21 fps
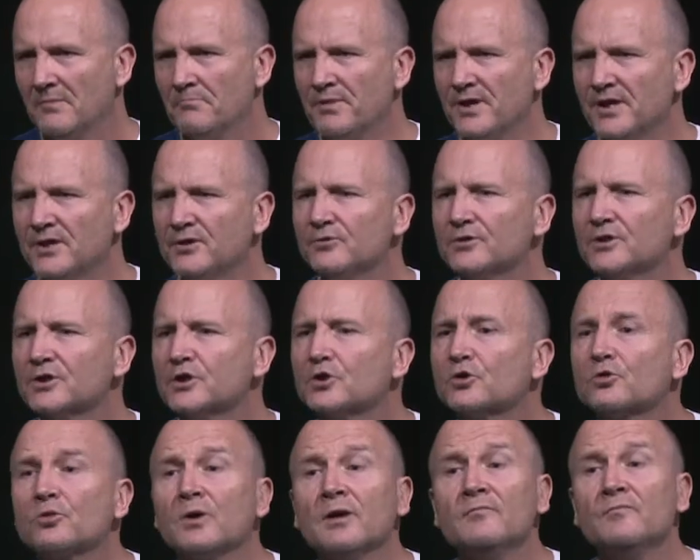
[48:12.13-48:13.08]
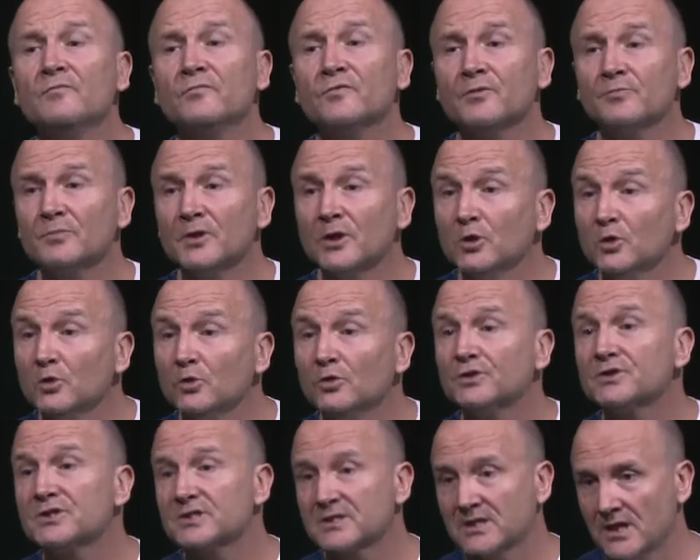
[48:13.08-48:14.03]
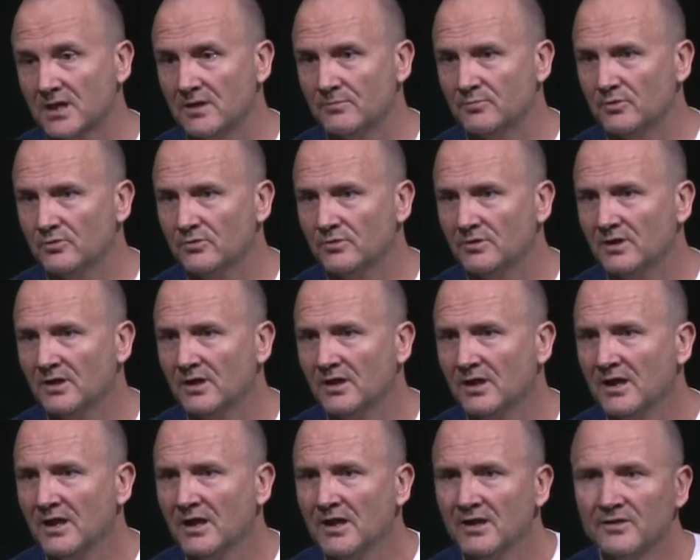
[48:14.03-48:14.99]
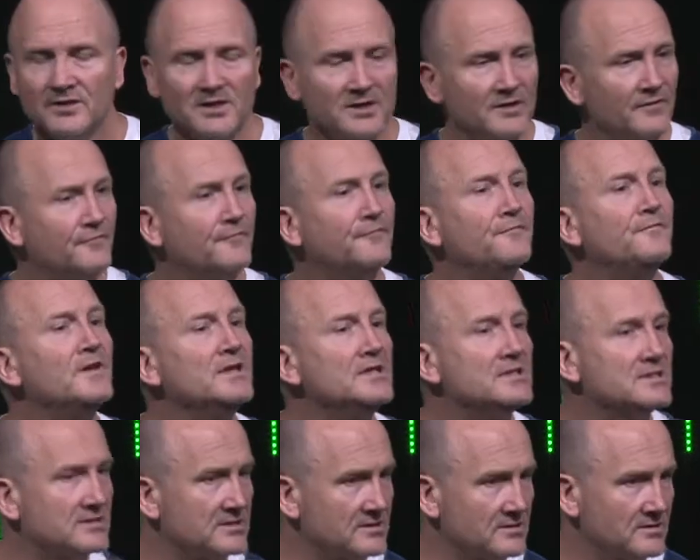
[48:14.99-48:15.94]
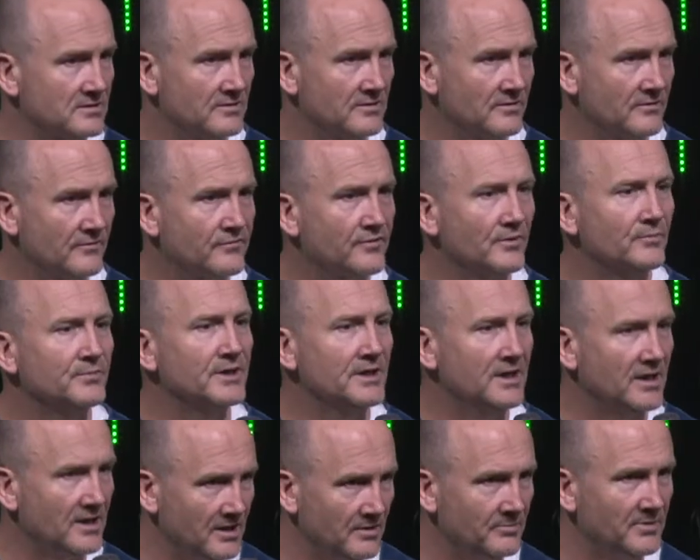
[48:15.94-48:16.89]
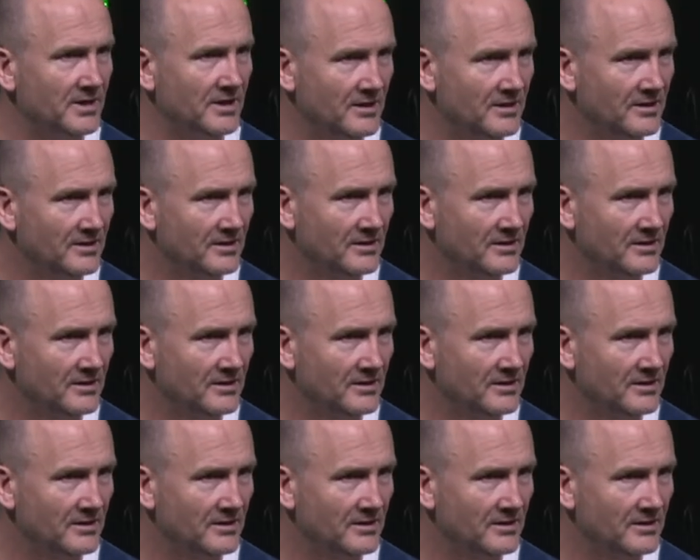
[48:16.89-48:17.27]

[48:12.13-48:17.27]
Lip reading: Better a crumb from the Lord's table than a feast from the enemy.